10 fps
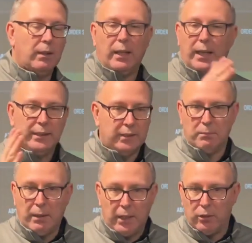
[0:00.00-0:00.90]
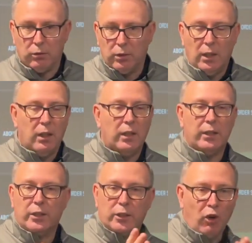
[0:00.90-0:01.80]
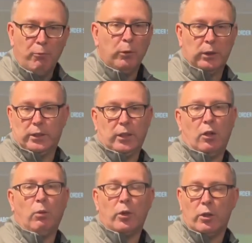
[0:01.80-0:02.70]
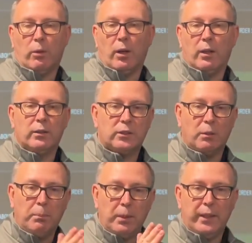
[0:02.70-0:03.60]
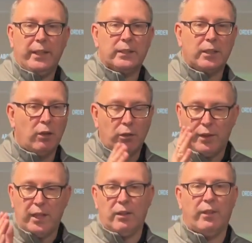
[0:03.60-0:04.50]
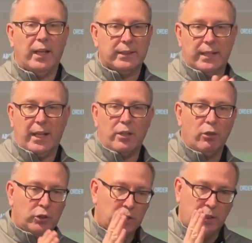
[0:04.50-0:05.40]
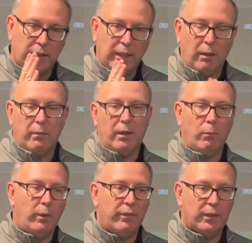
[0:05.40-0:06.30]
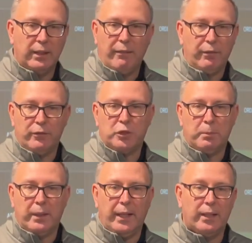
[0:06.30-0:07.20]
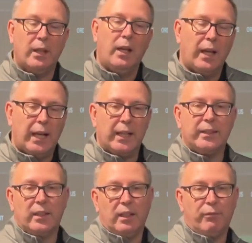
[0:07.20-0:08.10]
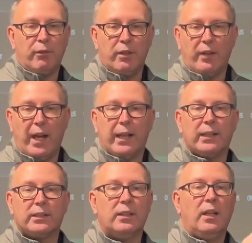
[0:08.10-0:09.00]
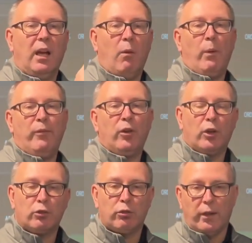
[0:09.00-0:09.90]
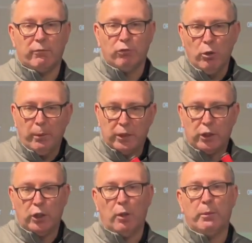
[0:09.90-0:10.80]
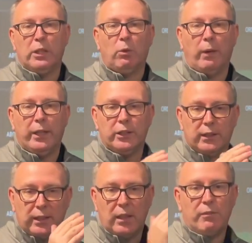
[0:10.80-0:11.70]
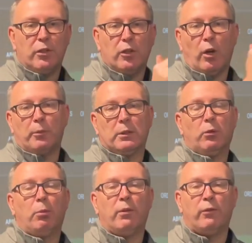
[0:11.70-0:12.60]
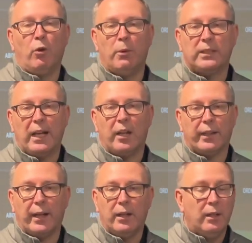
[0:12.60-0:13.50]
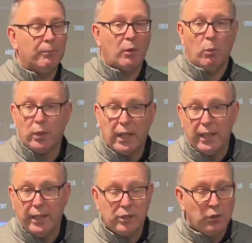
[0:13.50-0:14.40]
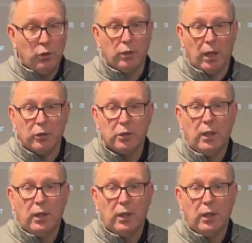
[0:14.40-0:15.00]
as is a male. The golf ball doesn't know what you are, so please don't think of it as that. You're just going to come in with a level of speed and delivery of X, and we've got to try and Rubik's Cube the equation to give you the optimal performance out of that. What that is, who knows,